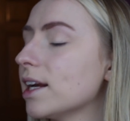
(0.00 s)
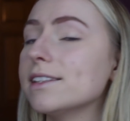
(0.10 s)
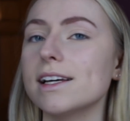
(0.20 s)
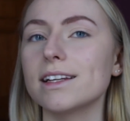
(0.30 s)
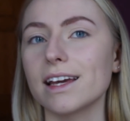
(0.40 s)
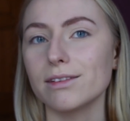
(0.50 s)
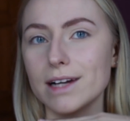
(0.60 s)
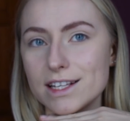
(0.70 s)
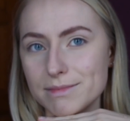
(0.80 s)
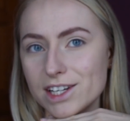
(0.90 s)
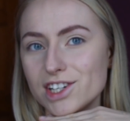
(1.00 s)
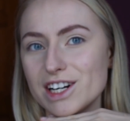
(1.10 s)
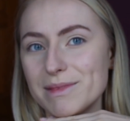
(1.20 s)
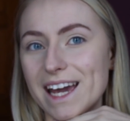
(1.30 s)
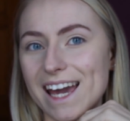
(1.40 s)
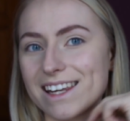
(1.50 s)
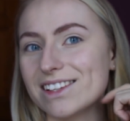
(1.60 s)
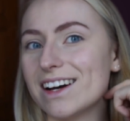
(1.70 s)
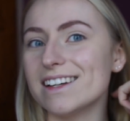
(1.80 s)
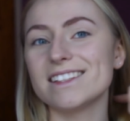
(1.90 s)
I tend to like rest my chin on my hand
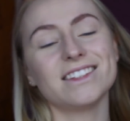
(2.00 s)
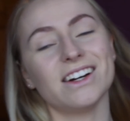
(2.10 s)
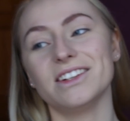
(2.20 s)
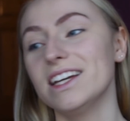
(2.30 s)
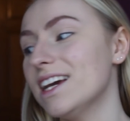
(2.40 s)
a lot, so